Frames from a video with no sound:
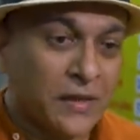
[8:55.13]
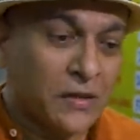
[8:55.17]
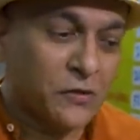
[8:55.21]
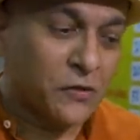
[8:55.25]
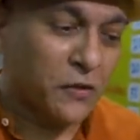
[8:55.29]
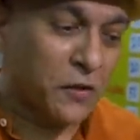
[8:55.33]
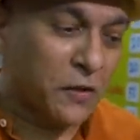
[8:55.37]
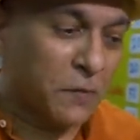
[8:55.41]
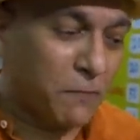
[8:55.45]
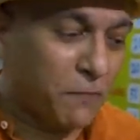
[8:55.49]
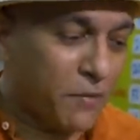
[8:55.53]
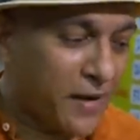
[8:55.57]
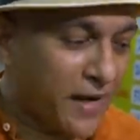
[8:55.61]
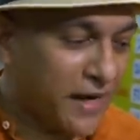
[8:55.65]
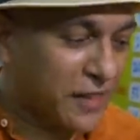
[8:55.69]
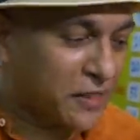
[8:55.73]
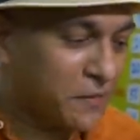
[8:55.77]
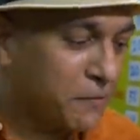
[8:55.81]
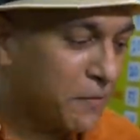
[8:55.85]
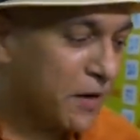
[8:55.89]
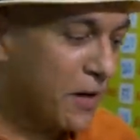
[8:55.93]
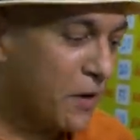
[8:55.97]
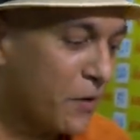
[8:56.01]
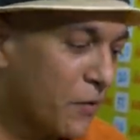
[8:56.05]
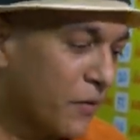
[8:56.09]
So the
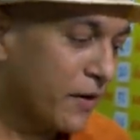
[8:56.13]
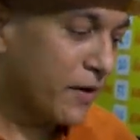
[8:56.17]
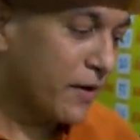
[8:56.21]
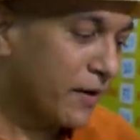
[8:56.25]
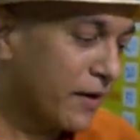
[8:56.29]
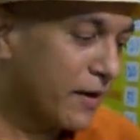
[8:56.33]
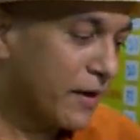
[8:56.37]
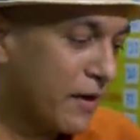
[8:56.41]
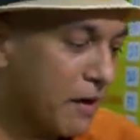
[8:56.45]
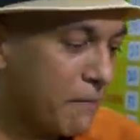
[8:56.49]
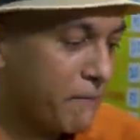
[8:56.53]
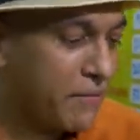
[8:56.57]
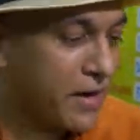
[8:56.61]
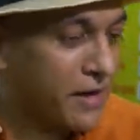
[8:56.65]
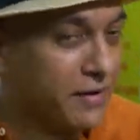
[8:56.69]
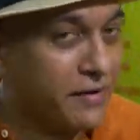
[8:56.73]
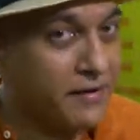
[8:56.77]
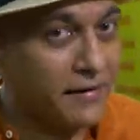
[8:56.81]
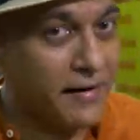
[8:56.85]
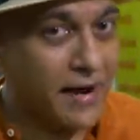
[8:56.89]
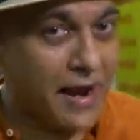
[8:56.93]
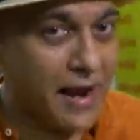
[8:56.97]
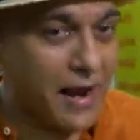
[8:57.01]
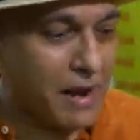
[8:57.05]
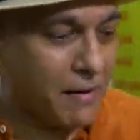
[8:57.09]
place may look a
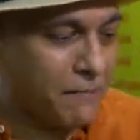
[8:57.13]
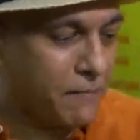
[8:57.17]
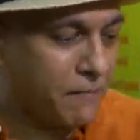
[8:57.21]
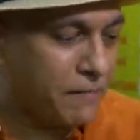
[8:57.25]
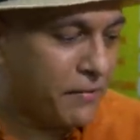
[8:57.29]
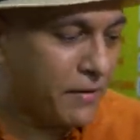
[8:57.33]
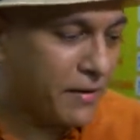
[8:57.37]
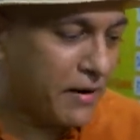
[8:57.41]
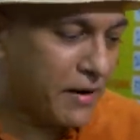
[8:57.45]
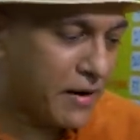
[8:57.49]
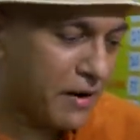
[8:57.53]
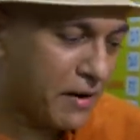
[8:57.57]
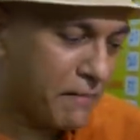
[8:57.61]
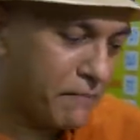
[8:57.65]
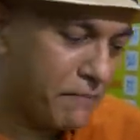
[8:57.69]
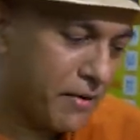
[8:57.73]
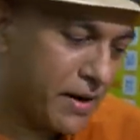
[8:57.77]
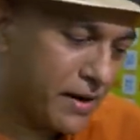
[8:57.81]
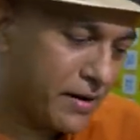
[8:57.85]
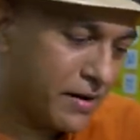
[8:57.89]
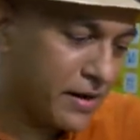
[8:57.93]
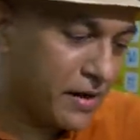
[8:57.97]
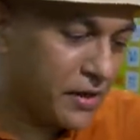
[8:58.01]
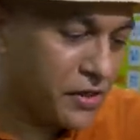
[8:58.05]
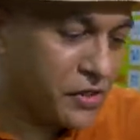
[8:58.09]
bit drab, a
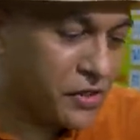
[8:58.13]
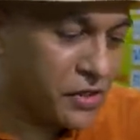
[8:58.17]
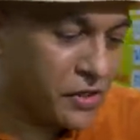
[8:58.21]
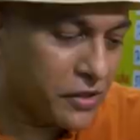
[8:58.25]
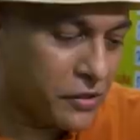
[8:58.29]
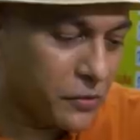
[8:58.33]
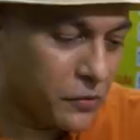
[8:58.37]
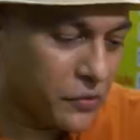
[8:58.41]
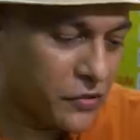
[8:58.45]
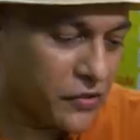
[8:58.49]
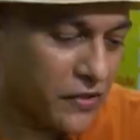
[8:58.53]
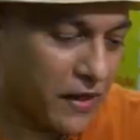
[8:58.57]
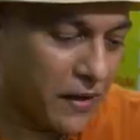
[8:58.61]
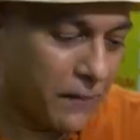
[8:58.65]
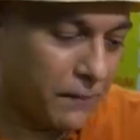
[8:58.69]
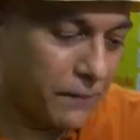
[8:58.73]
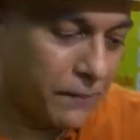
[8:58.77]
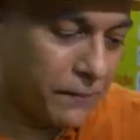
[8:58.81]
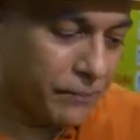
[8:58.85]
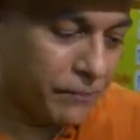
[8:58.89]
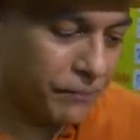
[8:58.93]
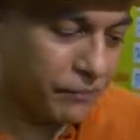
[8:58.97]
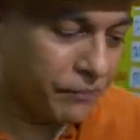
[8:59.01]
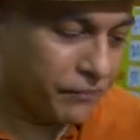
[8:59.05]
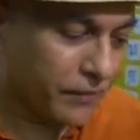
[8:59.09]
bit dingy to
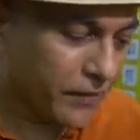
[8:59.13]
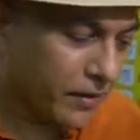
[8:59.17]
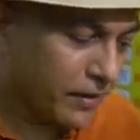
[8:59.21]
some,